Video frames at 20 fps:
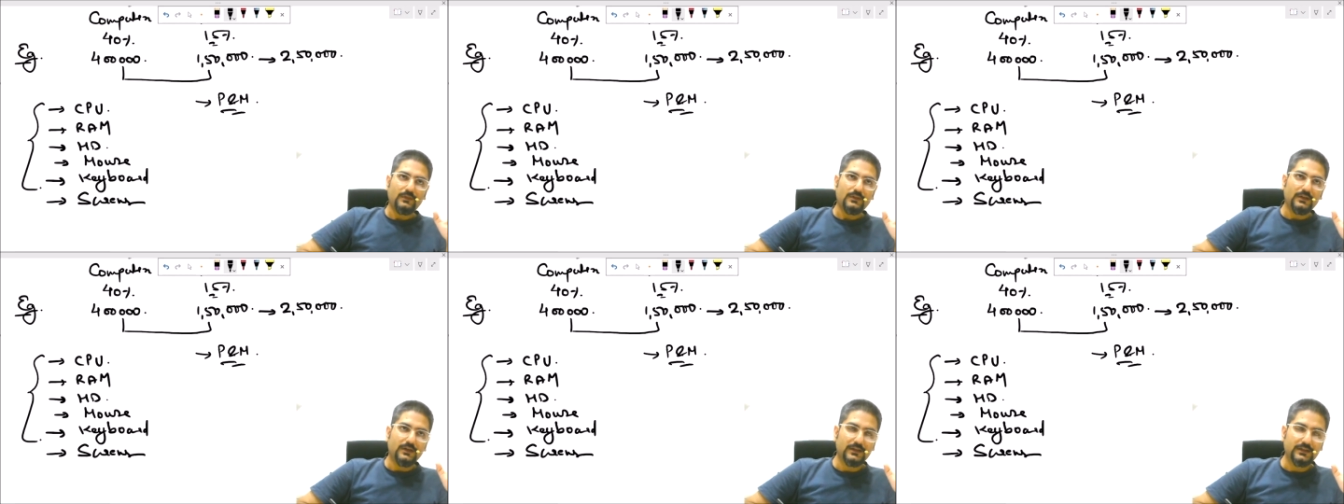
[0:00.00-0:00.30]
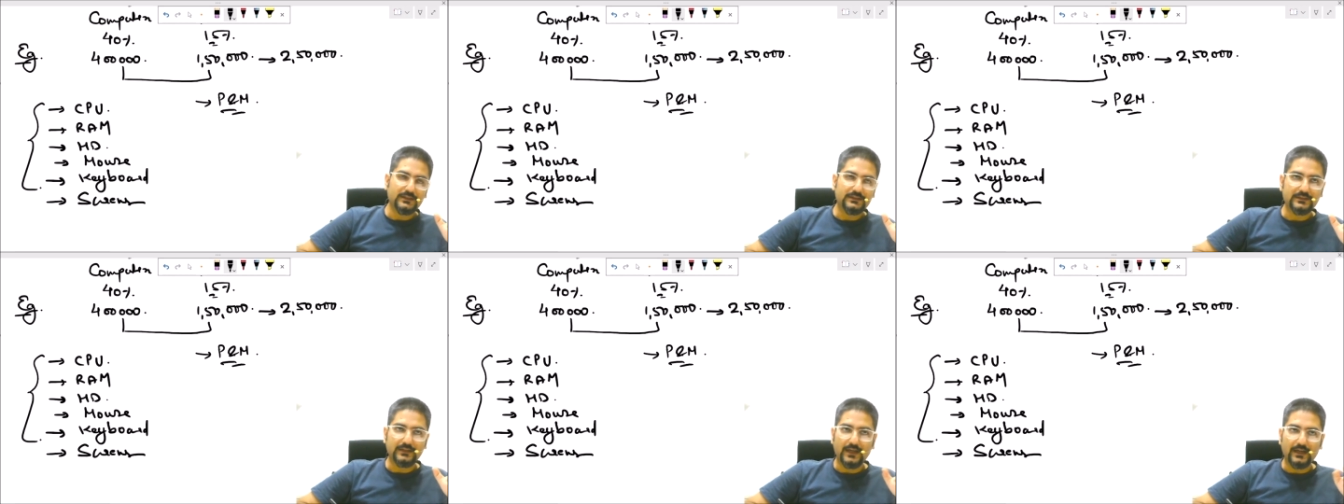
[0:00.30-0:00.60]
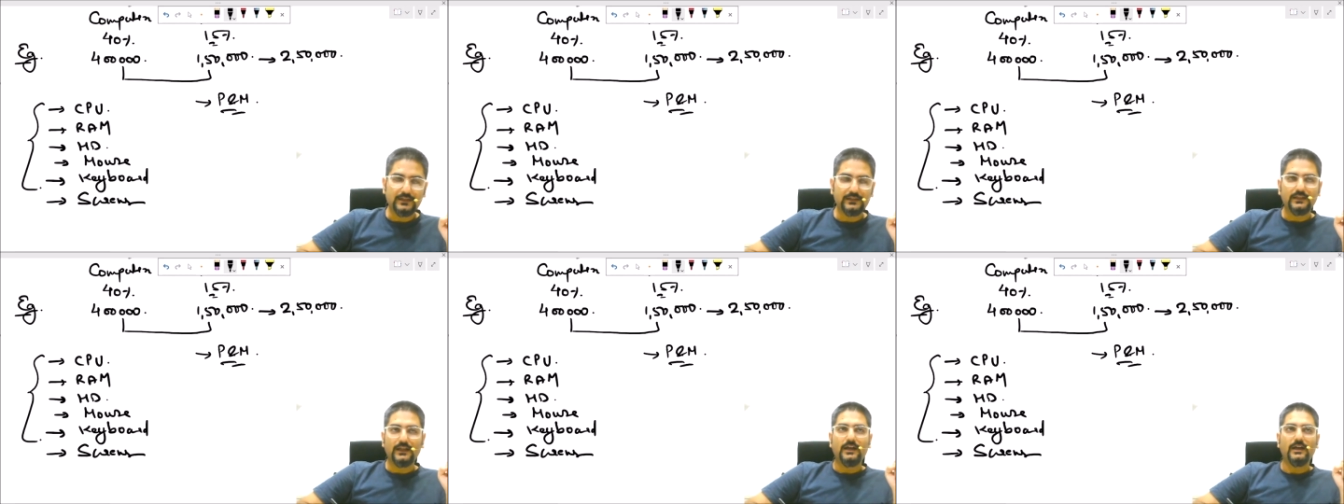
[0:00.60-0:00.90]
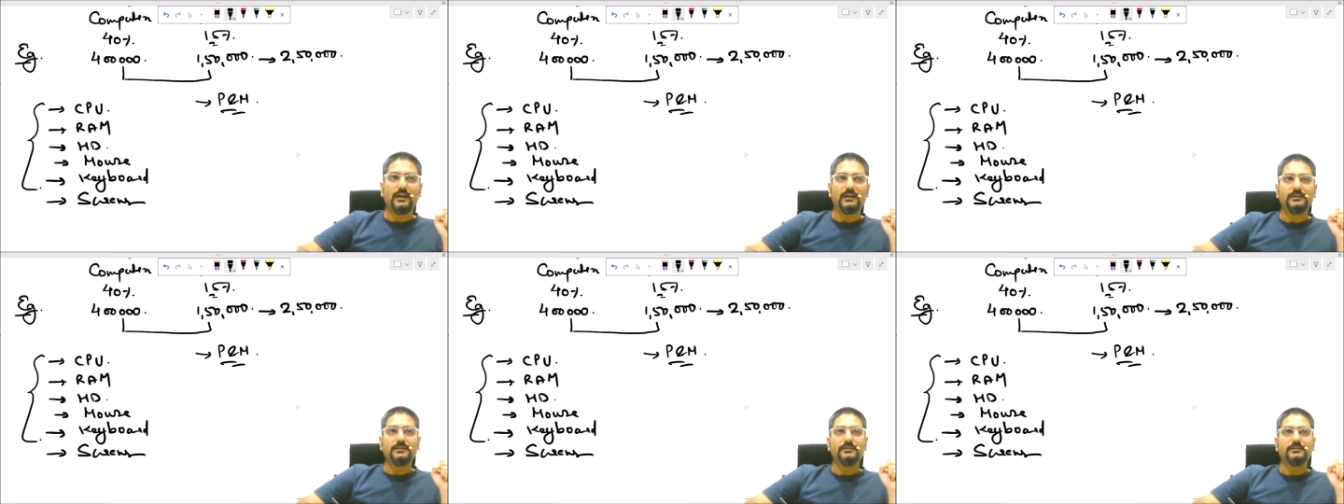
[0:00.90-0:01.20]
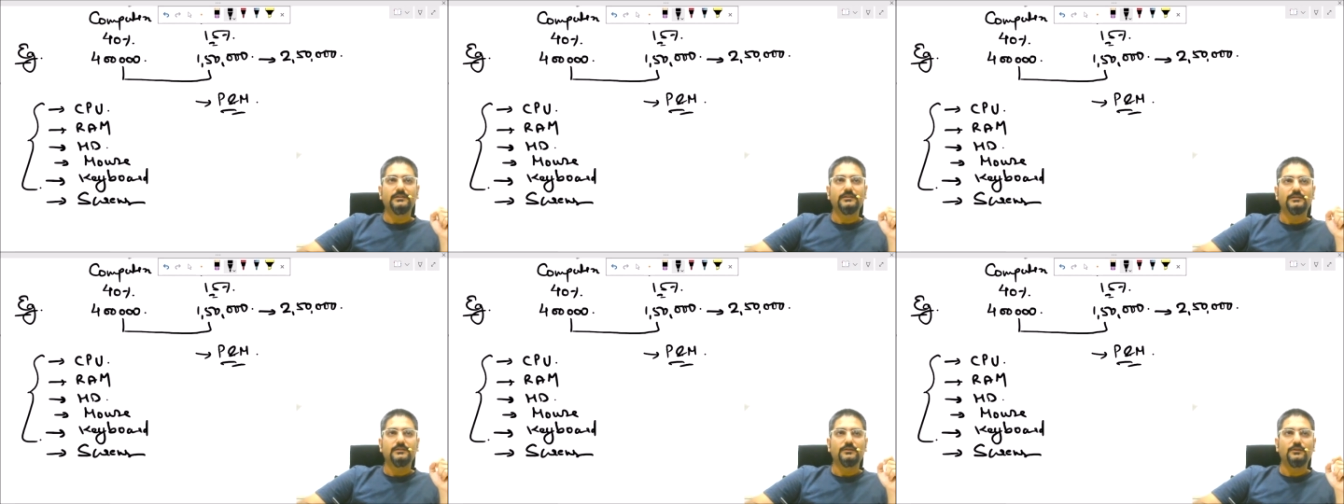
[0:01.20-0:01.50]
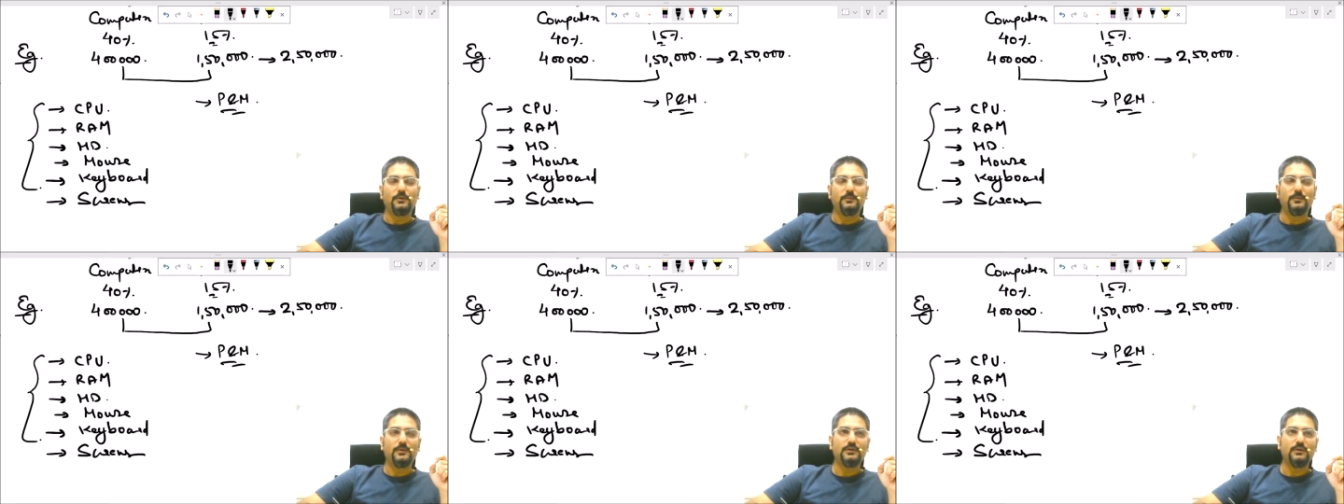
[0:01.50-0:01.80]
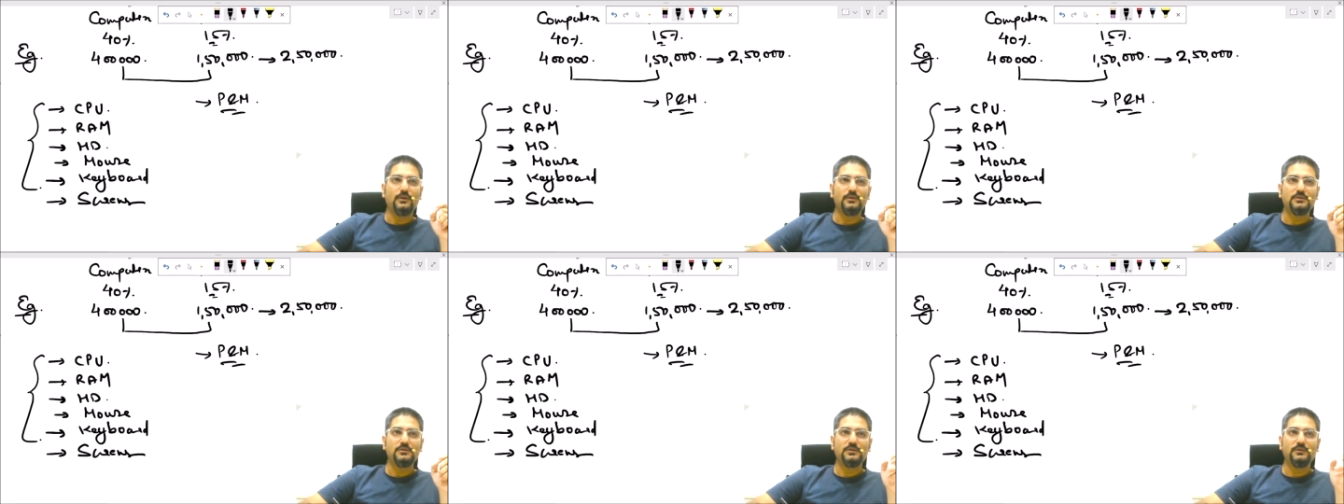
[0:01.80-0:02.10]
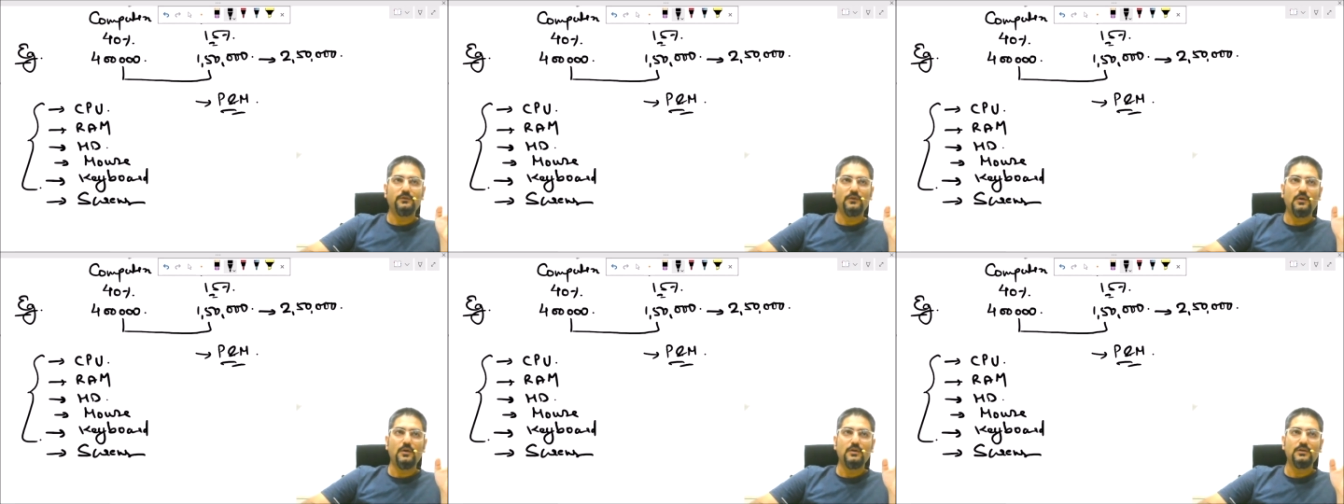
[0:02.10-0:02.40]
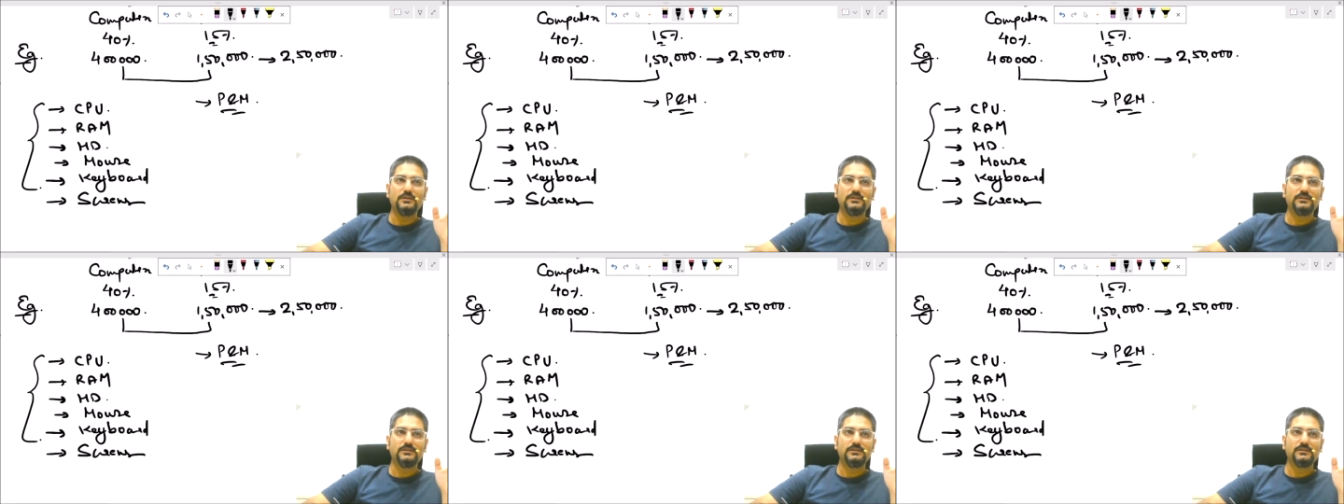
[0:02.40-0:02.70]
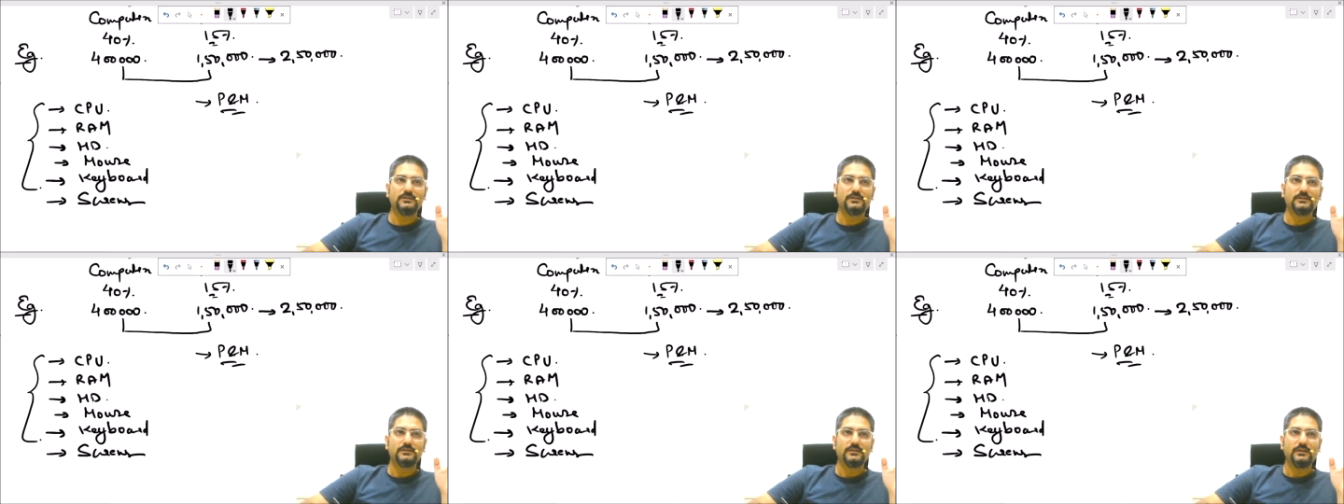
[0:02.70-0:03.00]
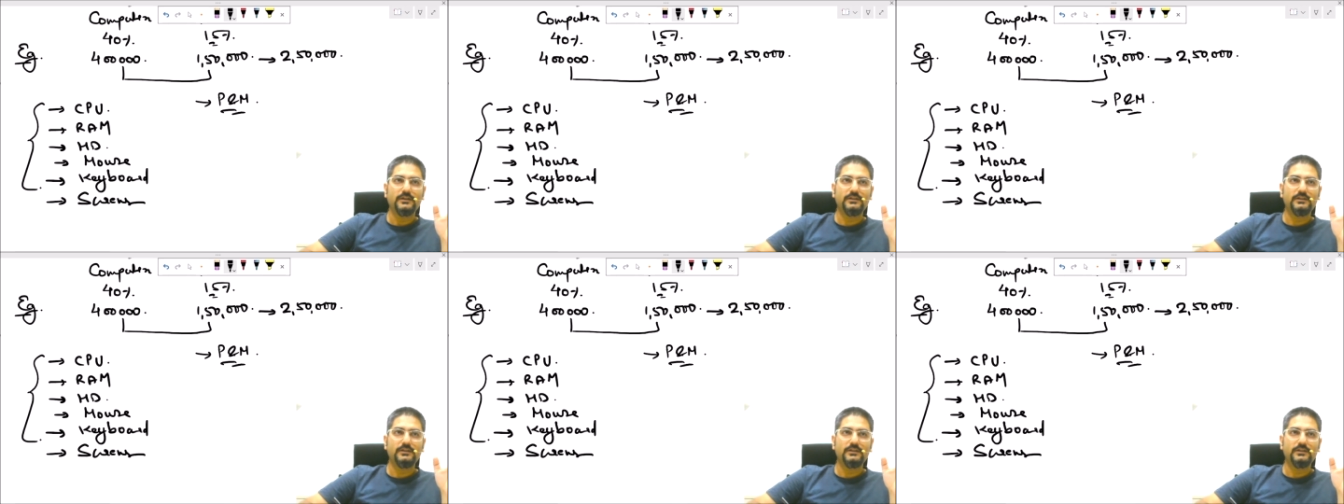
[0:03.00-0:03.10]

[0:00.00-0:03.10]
understand that robot also falls,